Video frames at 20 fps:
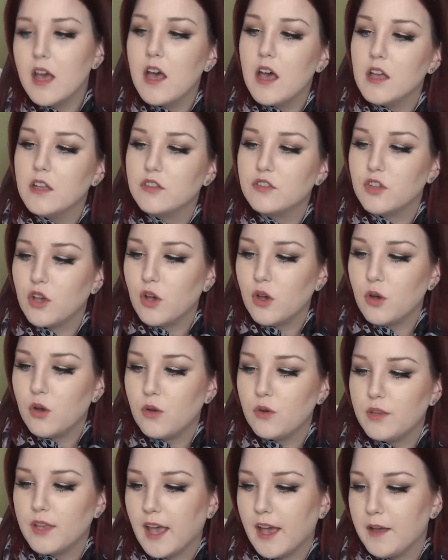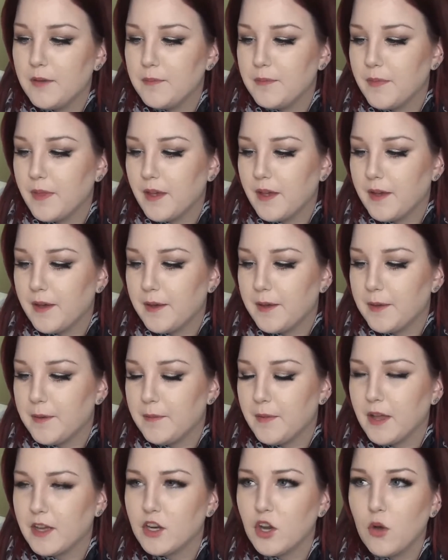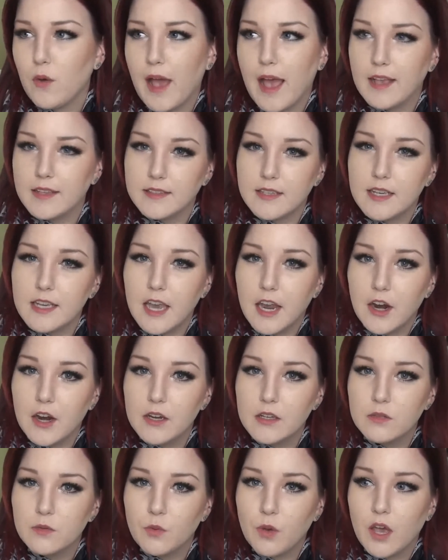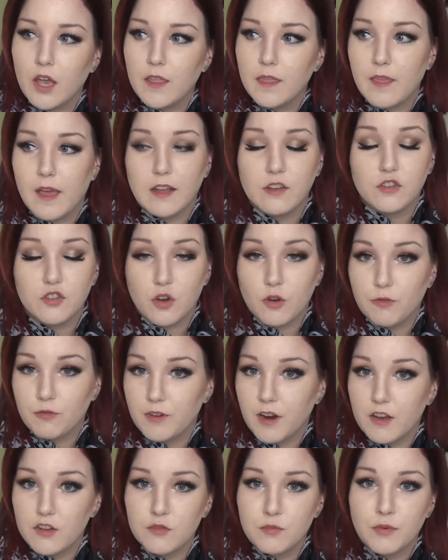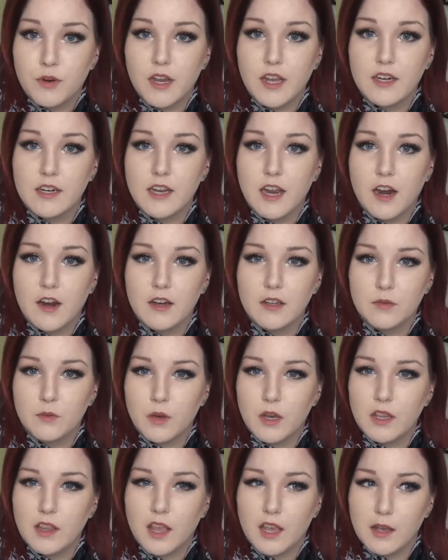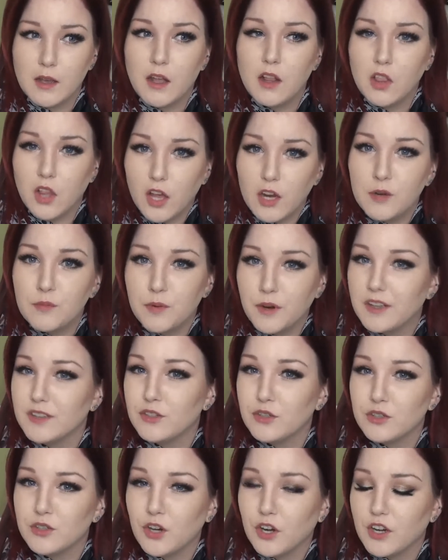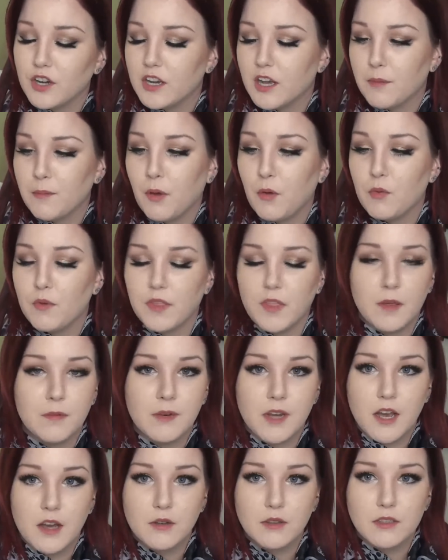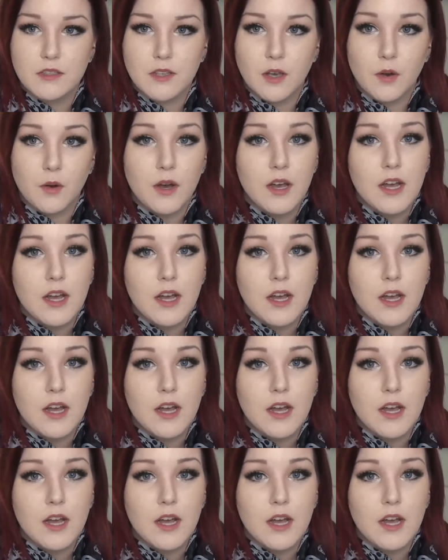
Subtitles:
So, yeah. I know Essie carries one, that Joe Fresh brand carries one. Like, a lot of brands are starting to come out with them now, so